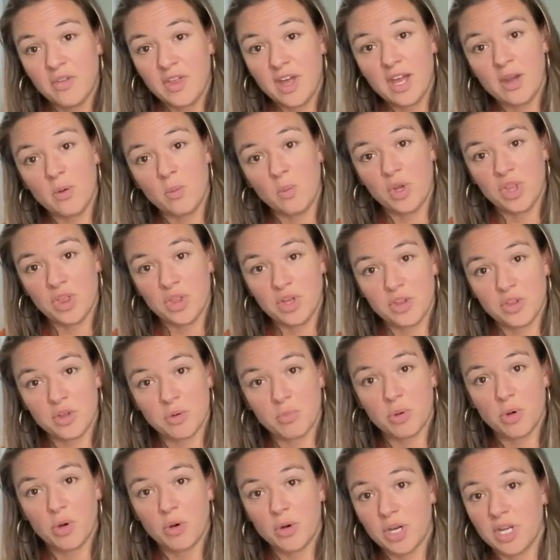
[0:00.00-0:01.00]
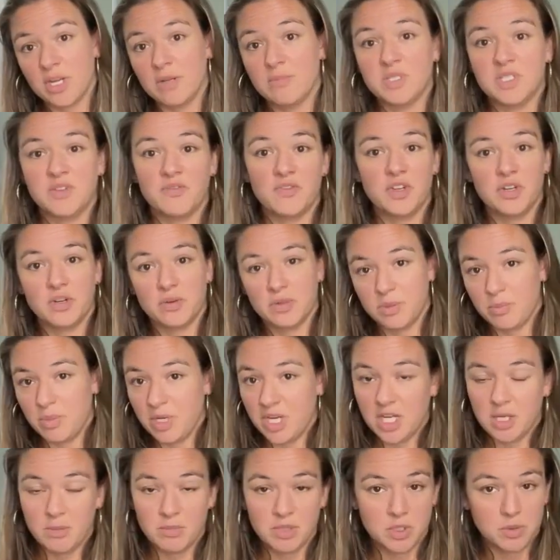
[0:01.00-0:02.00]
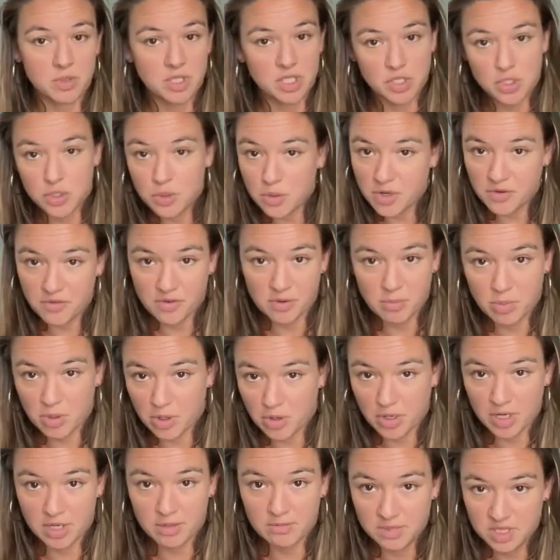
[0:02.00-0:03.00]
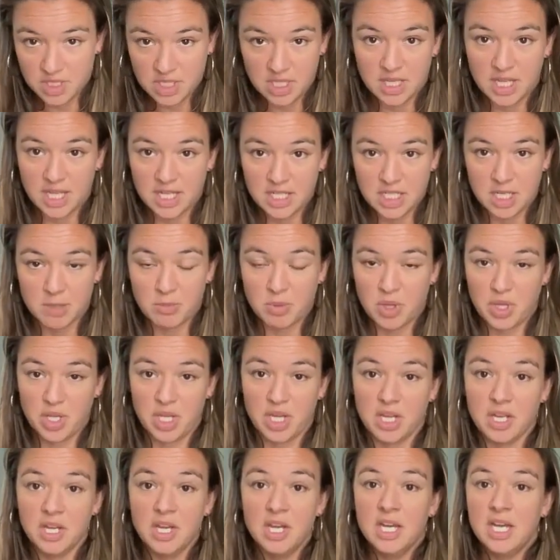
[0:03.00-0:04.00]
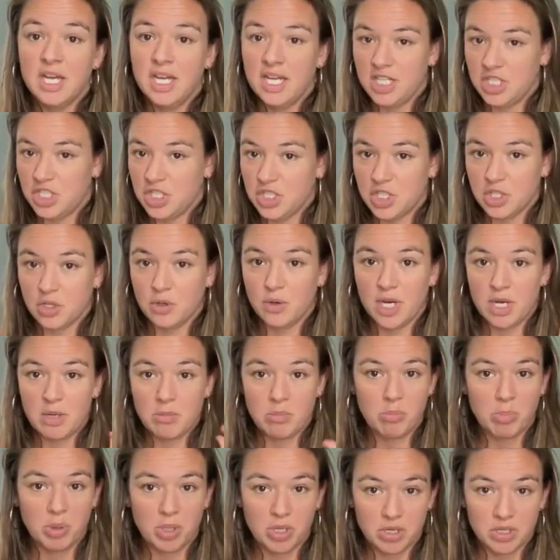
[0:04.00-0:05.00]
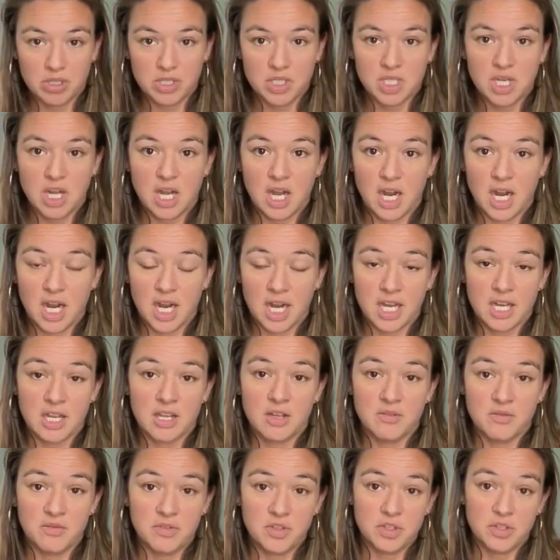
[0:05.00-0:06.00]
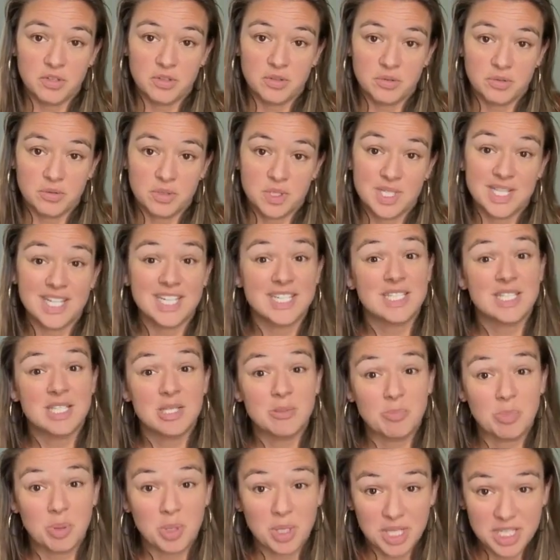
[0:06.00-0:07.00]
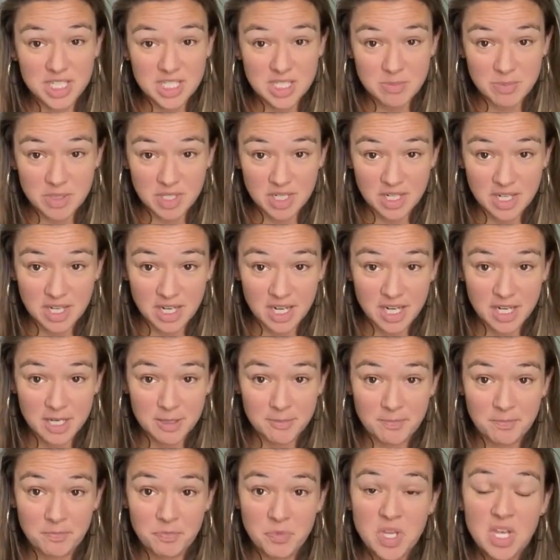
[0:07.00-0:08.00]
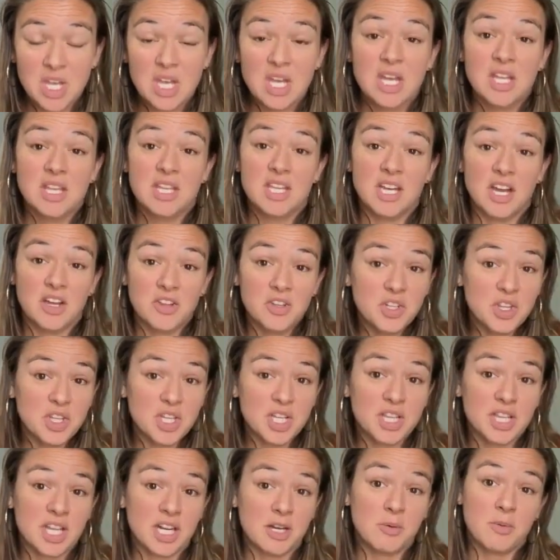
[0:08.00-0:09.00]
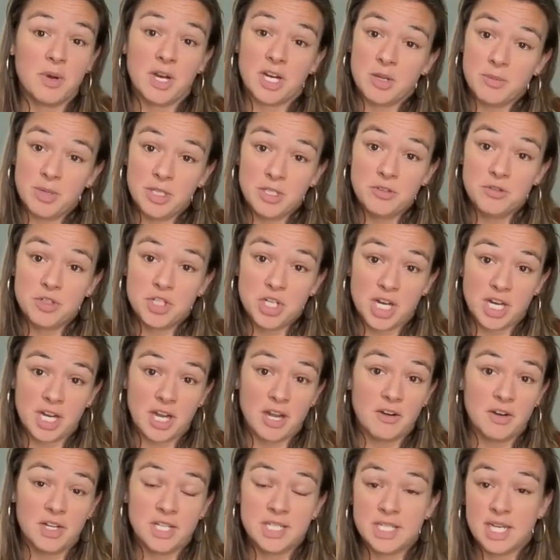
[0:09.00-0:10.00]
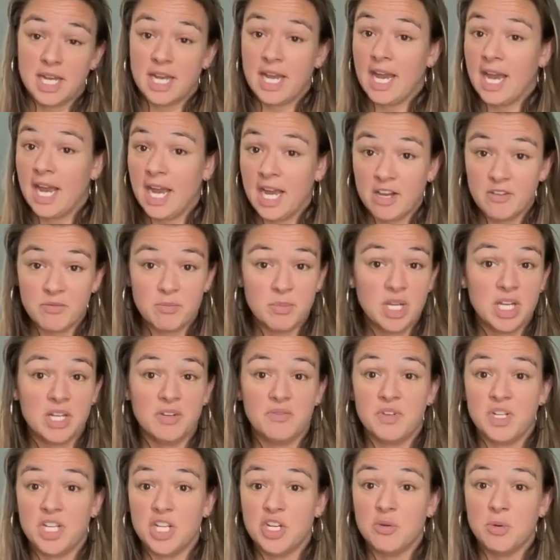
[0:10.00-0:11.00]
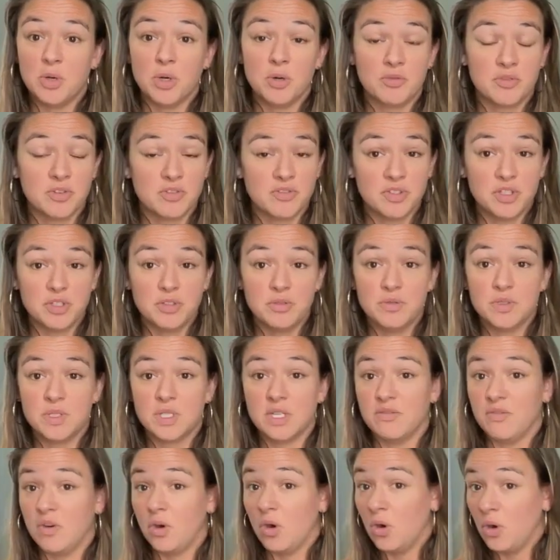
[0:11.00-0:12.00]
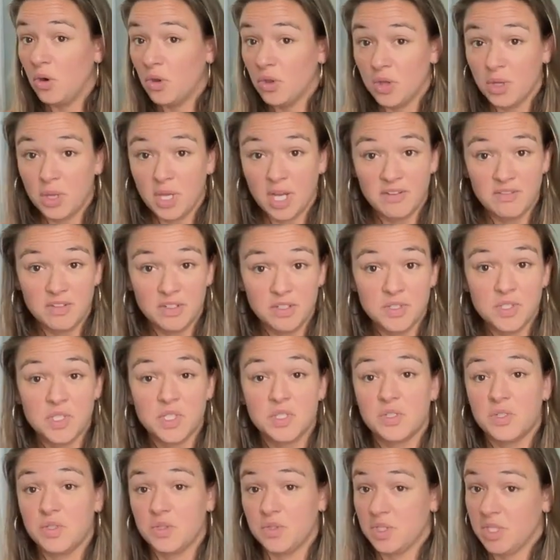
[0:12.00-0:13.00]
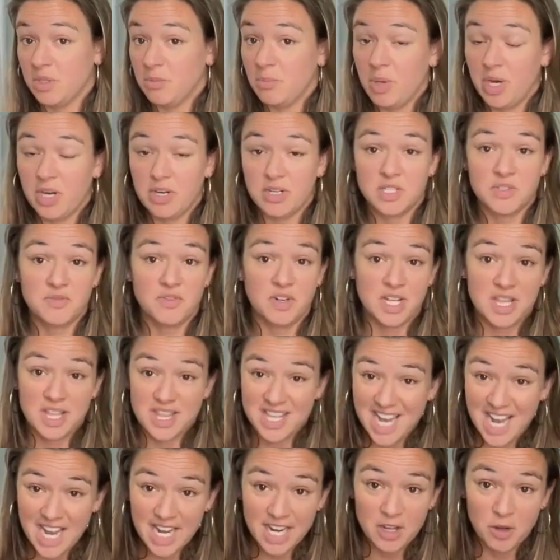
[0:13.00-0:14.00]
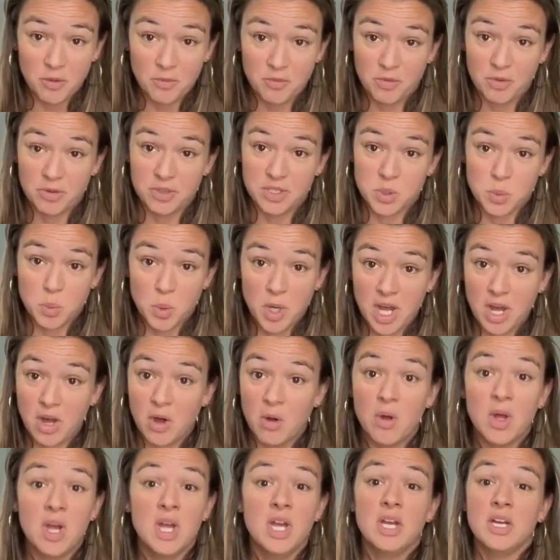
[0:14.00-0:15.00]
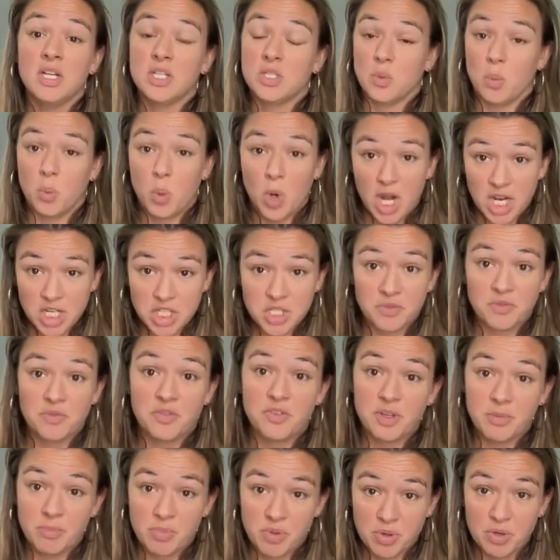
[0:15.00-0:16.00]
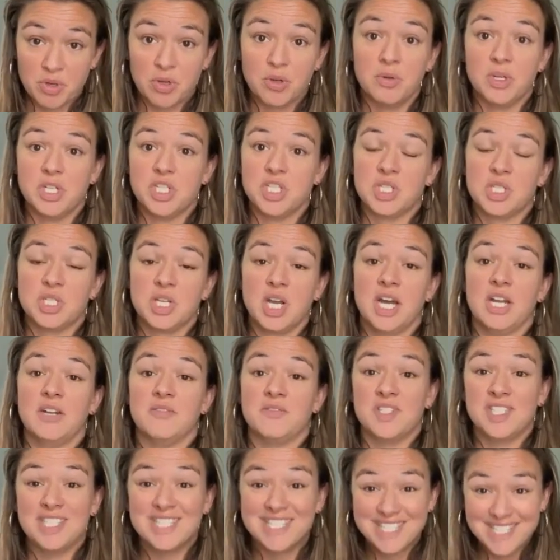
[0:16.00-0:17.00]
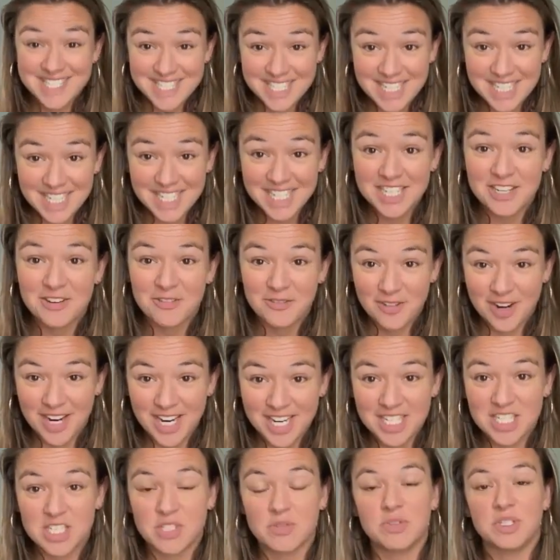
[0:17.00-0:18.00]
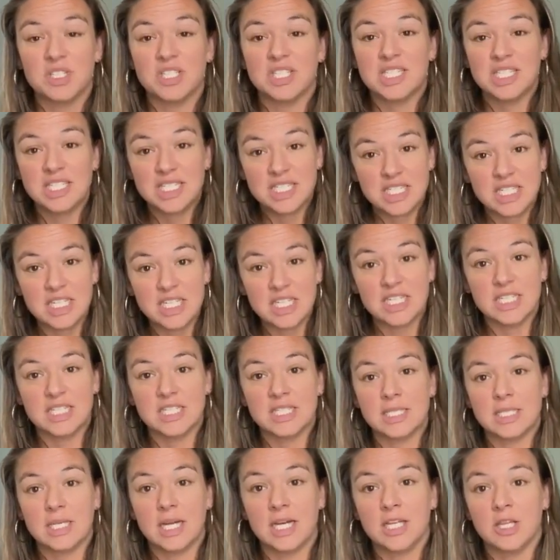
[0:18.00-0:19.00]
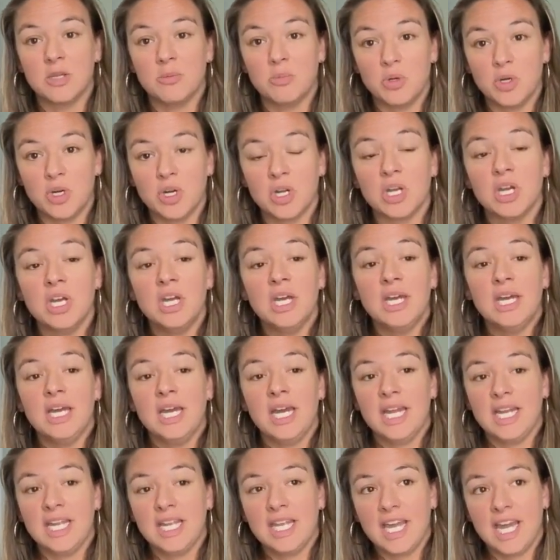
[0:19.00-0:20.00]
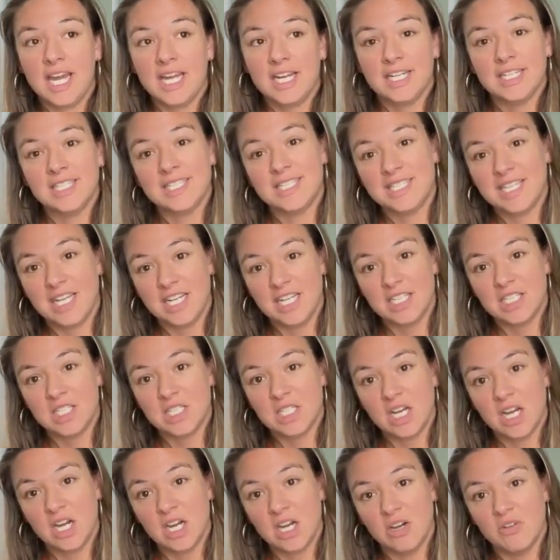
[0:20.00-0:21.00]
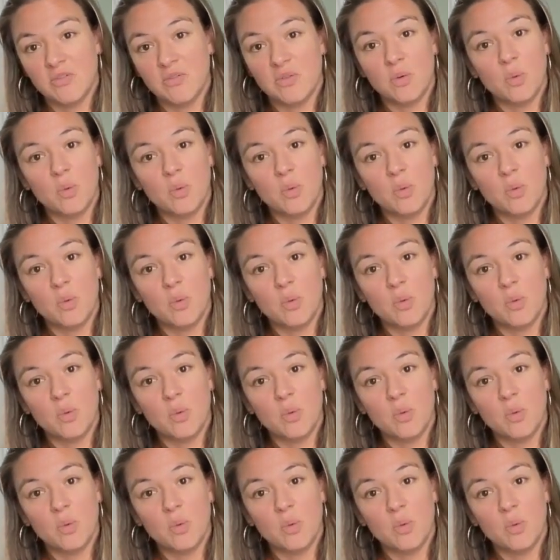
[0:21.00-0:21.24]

that with other programs if they're debating between two different programs, that type of thing. It's just a great bird's eye view. So that's the placement guide. The other thing that I would recommend you check out is I have made video overviews of all the levels. So some parents find that helpful as well to watch a flip through and just kind of see it, right? To really see inside the book and get a sense of